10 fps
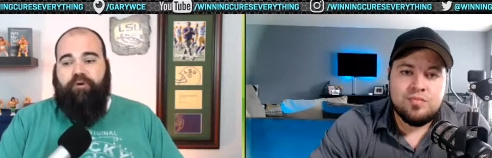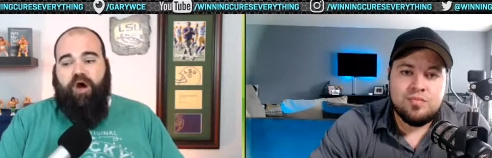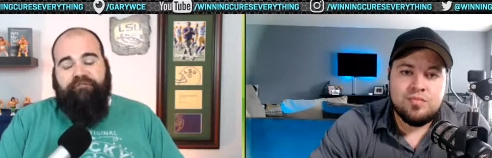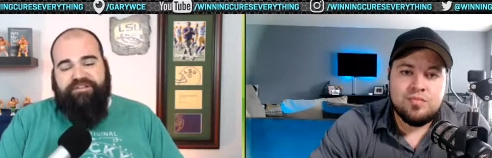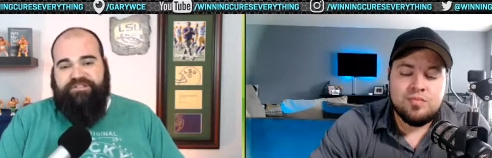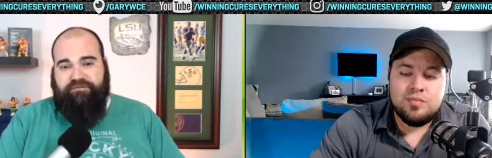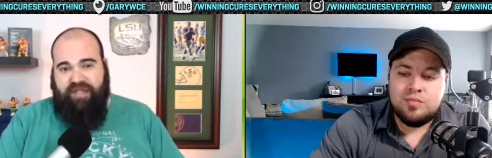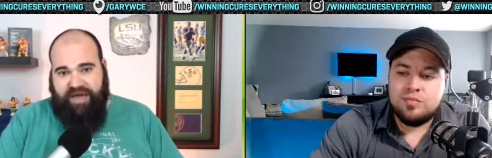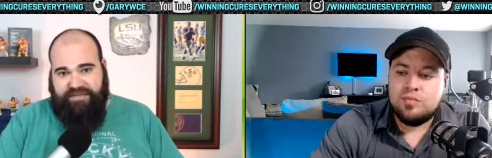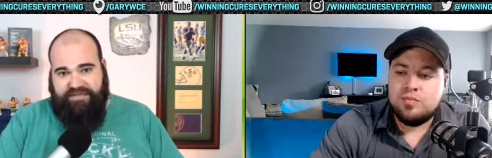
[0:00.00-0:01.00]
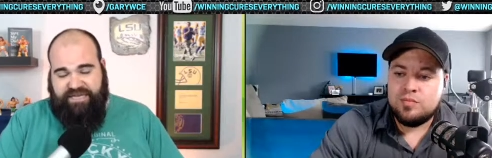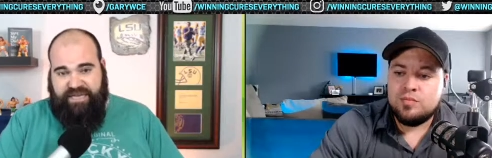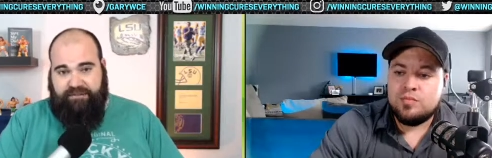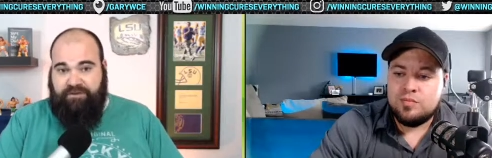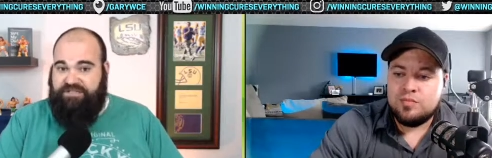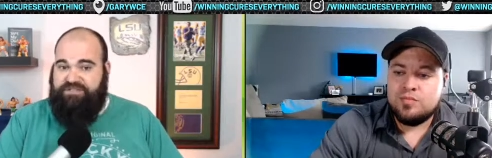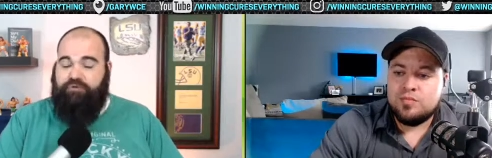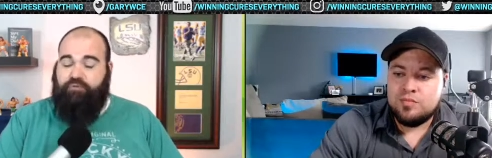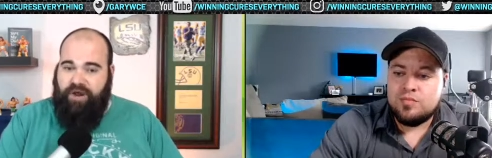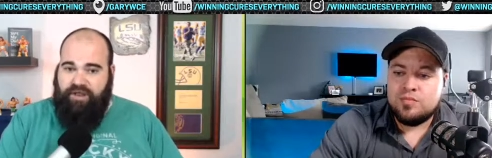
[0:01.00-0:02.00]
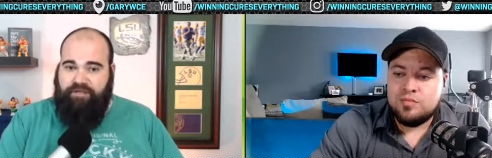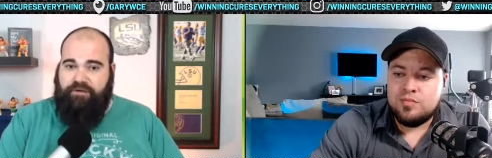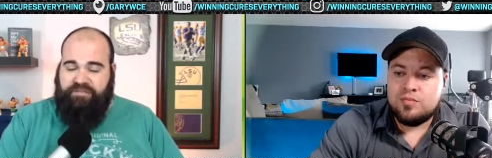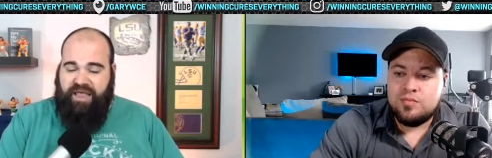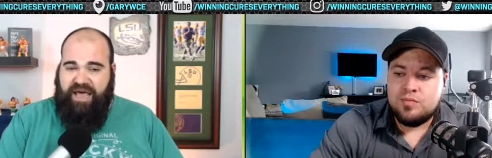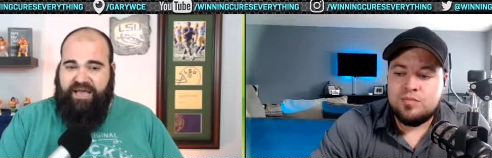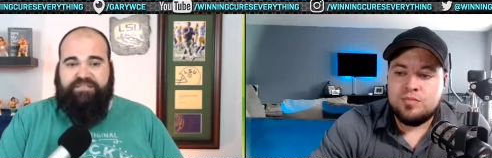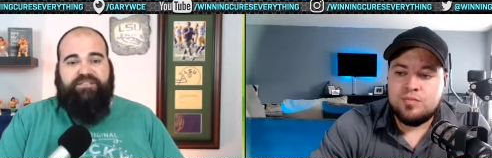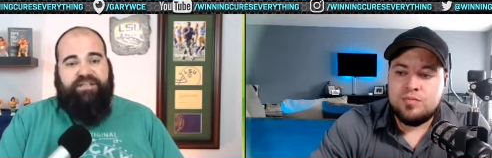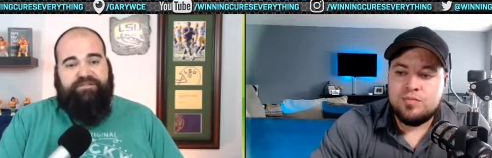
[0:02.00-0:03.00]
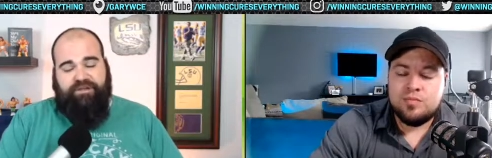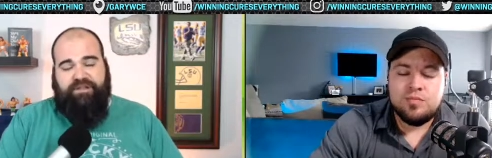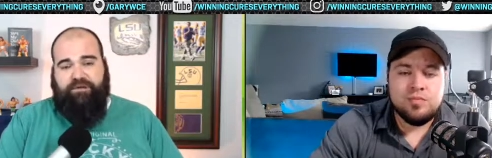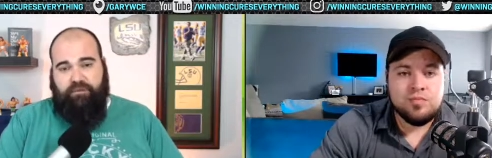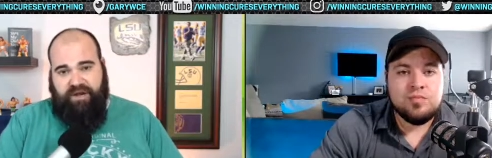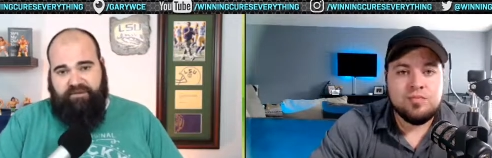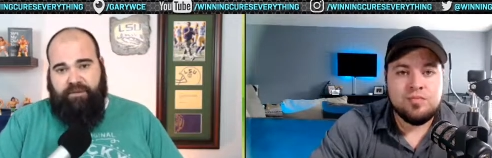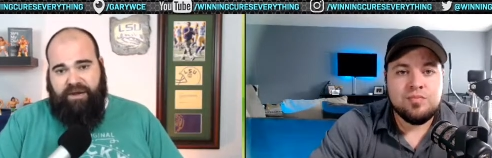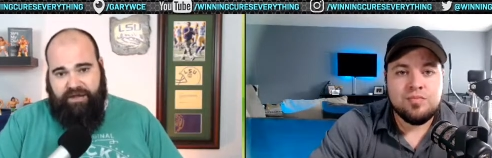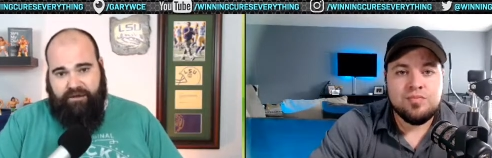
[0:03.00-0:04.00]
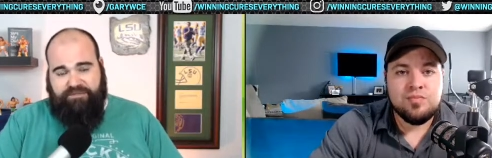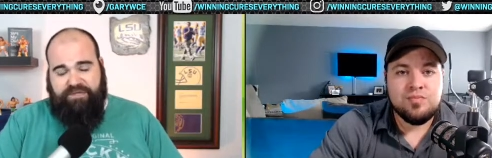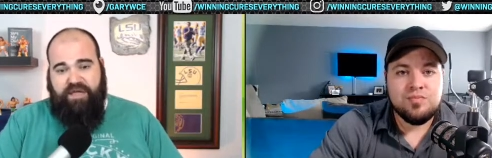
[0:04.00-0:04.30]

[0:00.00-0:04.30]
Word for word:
Speaker 1: offensive line scheme because you're running those lines different than you run everybody else.